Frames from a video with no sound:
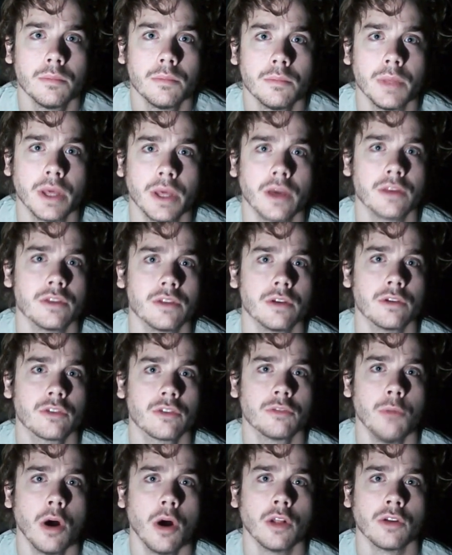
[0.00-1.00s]
because they're
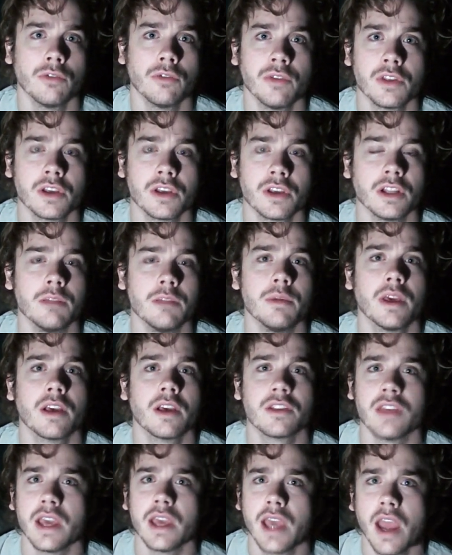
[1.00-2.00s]
smaller physically, because
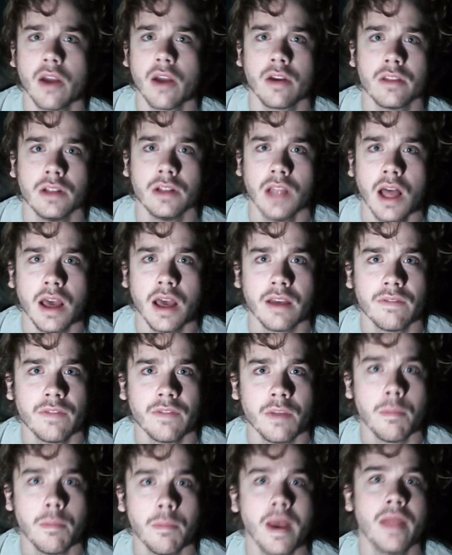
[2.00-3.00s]
they carry the life.
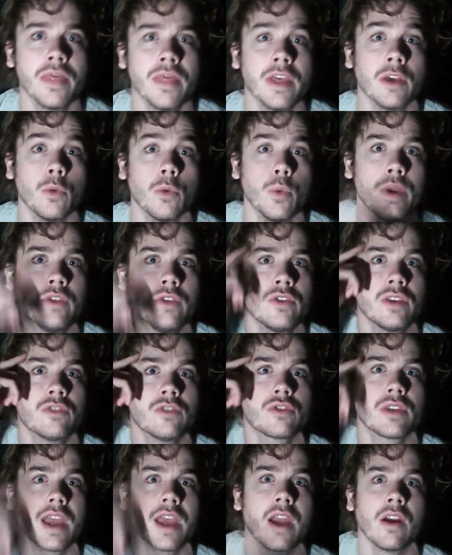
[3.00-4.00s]
The men think we
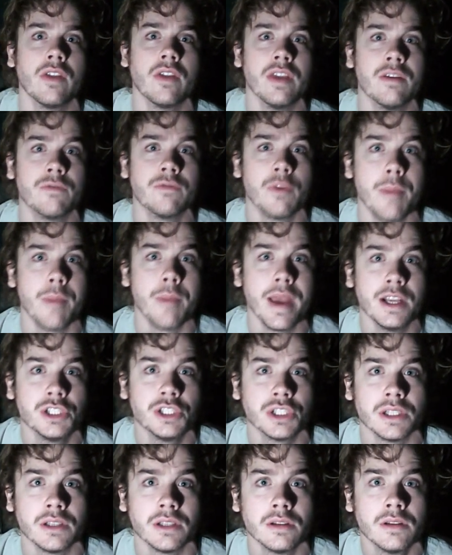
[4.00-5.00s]
carry the
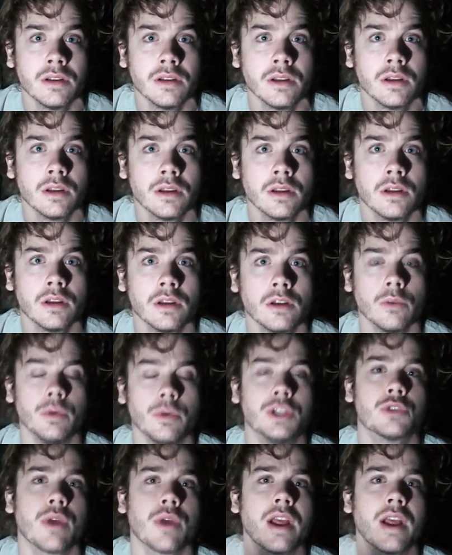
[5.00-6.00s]
information. We
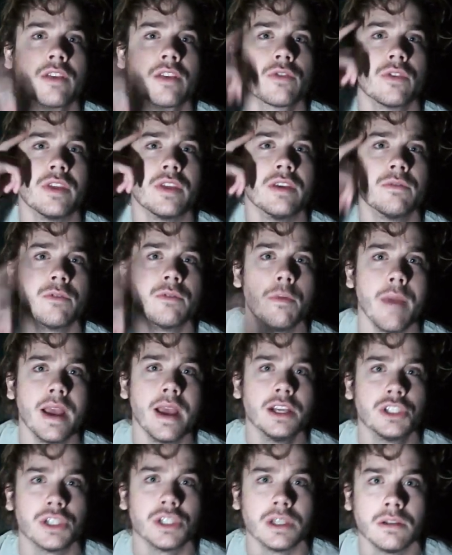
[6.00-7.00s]
transfer the
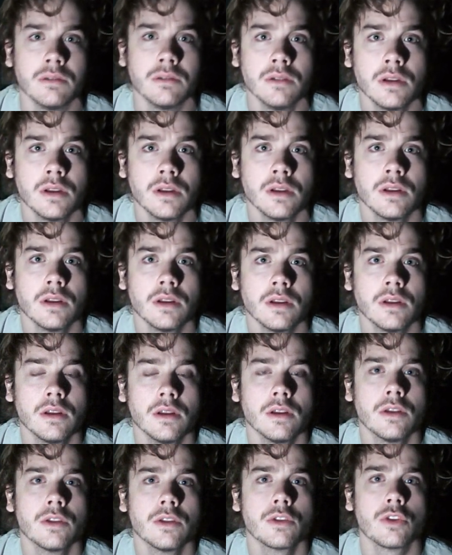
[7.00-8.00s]
information,
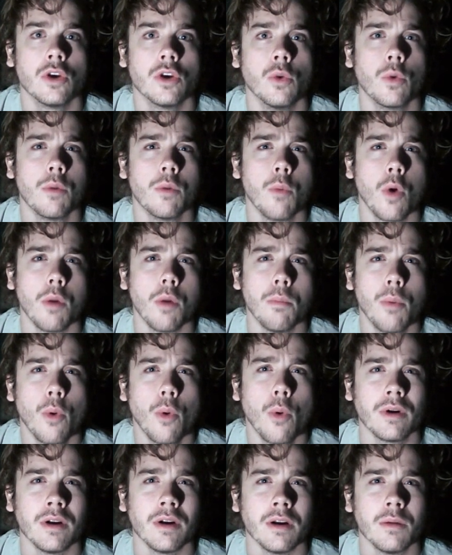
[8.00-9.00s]
so we're more
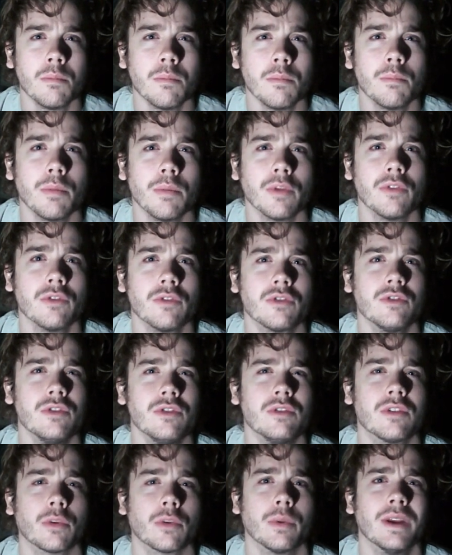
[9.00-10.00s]
important. But
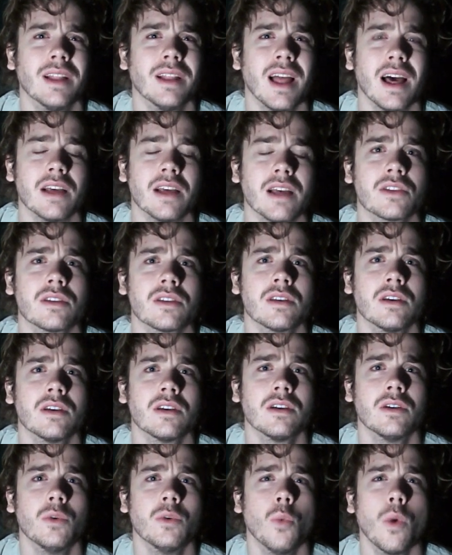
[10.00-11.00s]
to realize,
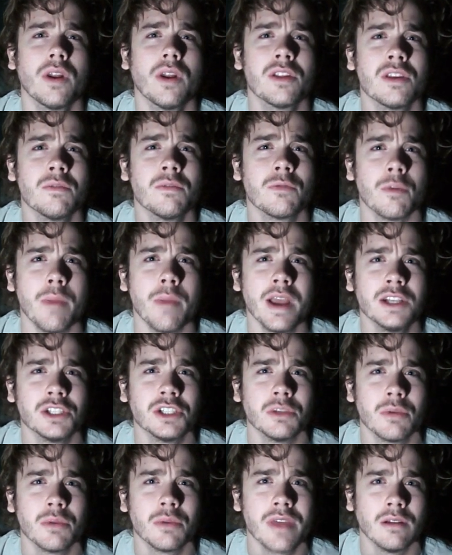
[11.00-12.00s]
what is
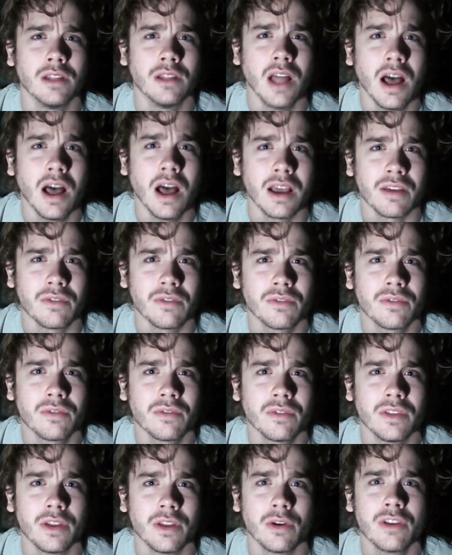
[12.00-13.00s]
information without
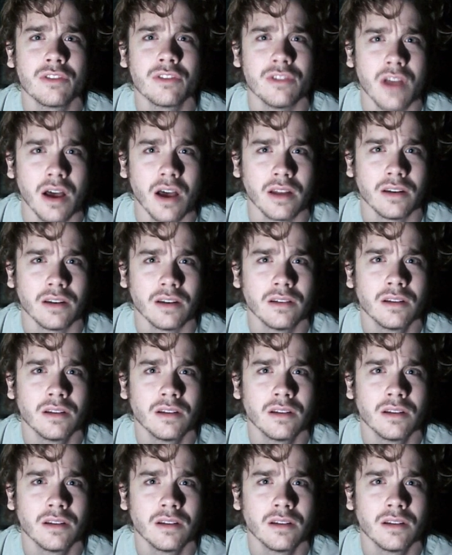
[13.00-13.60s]
life? There is none.